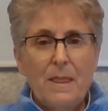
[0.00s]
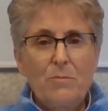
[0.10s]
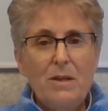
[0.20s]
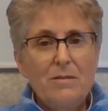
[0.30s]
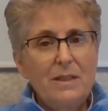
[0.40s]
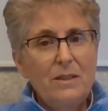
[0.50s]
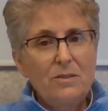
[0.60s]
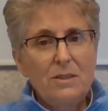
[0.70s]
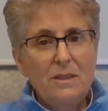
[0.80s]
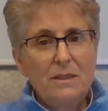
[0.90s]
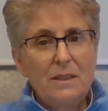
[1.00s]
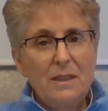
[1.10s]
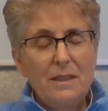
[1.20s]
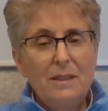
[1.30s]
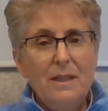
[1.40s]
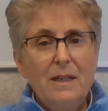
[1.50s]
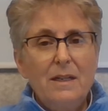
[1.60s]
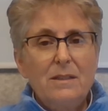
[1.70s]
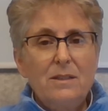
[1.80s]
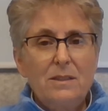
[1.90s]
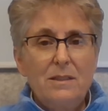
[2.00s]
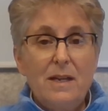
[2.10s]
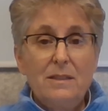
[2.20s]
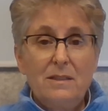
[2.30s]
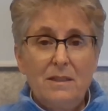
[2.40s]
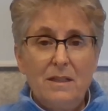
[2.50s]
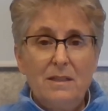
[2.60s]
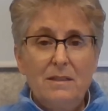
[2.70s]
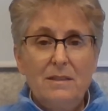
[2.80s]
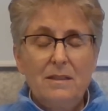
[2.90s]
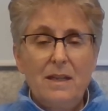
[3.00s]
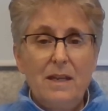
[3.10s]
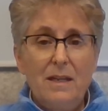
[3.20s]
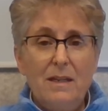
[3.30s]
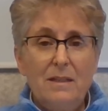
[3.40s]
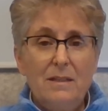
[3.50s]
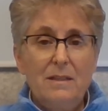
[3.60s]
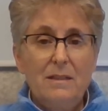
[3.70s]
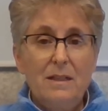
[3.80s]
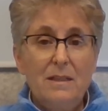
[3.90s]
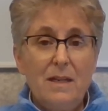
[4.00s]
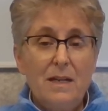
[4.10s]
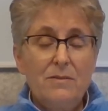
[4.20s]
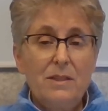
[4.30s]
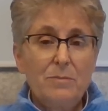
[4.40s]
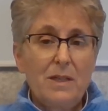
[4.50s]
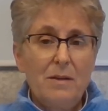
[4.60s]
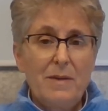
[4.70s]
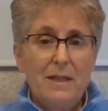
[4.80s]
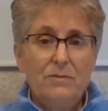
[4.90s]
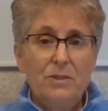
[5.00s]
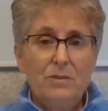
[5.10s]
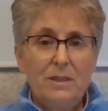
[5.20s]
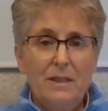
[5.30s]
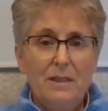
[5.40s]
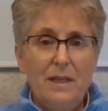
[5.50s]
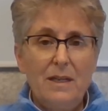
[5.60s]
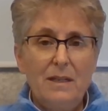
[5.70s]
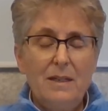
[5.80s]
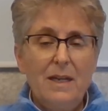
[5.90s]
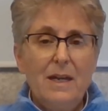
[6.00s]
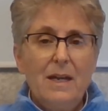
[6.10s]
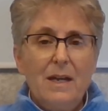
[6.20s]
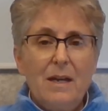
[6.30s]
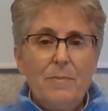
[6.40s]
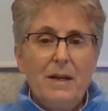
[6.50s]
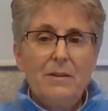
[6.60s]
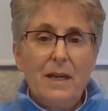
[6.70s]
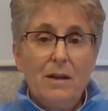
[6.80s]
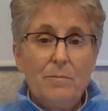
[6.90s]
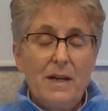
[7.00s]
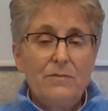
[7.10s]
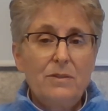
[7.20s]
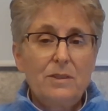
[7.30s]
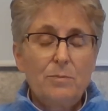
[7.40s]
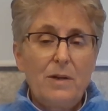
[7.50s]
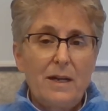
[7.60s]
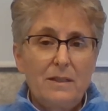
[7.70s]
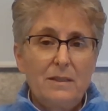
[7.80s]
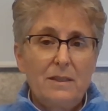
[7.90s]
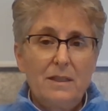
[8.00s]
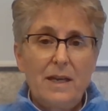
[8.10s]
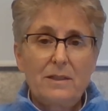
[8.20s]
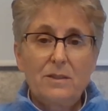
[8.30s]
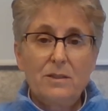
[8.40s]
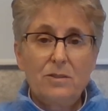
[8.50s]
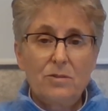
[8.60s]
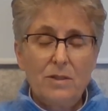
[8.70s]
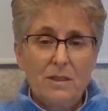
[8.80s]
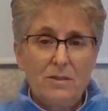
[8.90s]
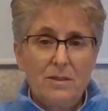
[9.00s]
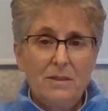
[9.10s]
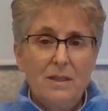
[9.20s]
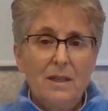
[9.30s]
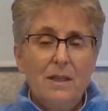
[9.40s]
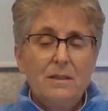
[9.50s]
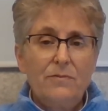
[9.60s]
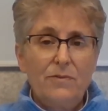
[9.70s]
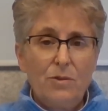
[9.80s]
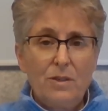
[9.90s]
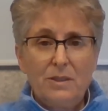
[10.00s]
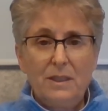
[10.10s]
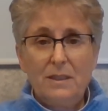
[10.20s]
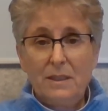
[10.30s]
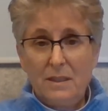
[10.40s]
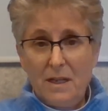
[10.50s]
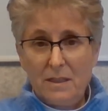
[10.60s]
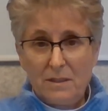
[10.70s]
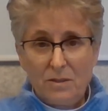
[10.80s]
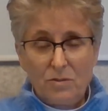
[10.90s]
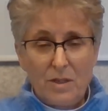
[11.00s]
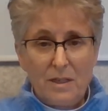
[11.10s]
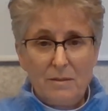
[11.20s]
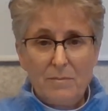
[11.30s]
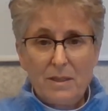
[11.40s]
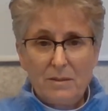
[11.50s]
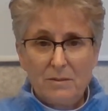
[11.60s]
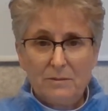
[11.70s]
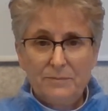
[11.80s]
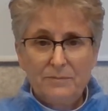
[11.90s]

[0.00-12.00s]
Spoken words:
Well, interestingly, there's a lot of studies, and a lot of them come out of UCLA, about how mindfulness practice can actually strengthen the focusing and concentrating muscle,